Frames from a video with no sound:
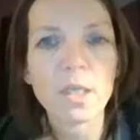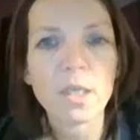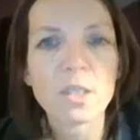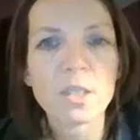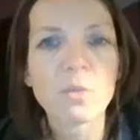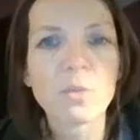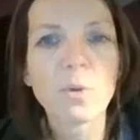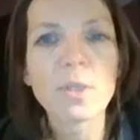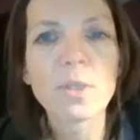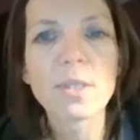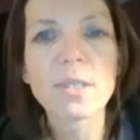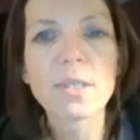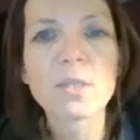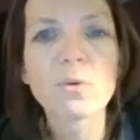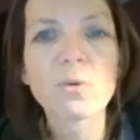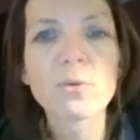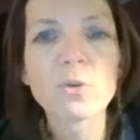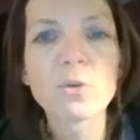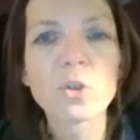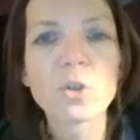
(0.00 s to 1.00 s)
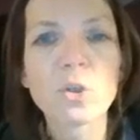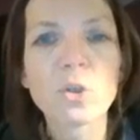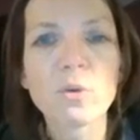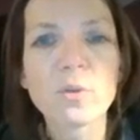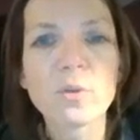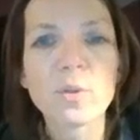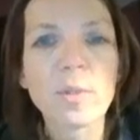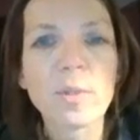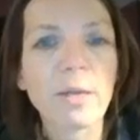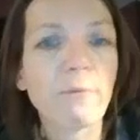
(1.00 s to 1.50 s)
So what this also
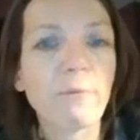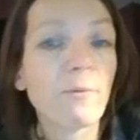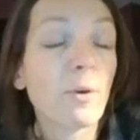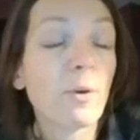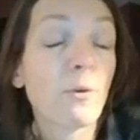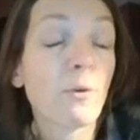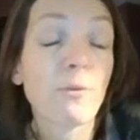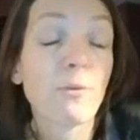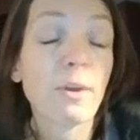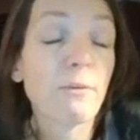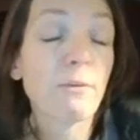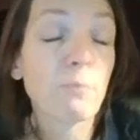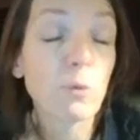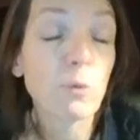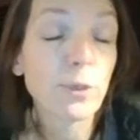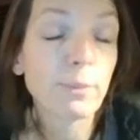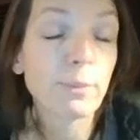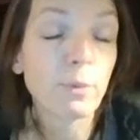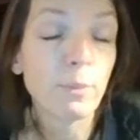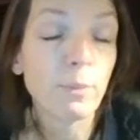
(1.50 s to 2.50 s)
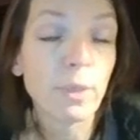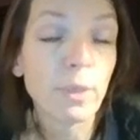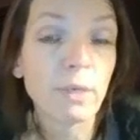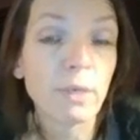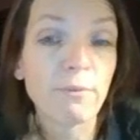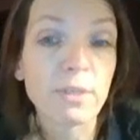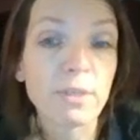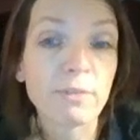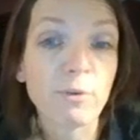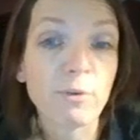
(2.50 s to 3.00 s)
shows you that we often have multiple
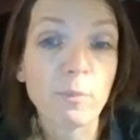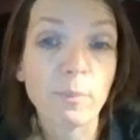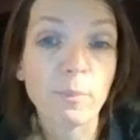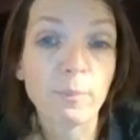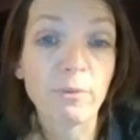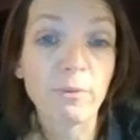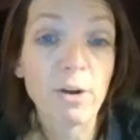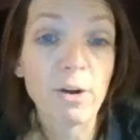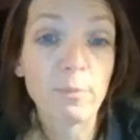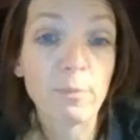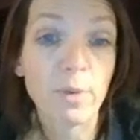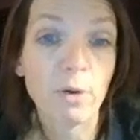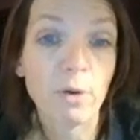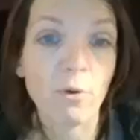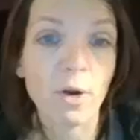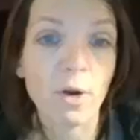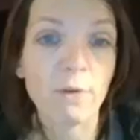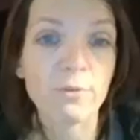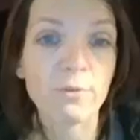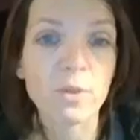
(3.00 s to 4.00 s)
meanings within one paragraph.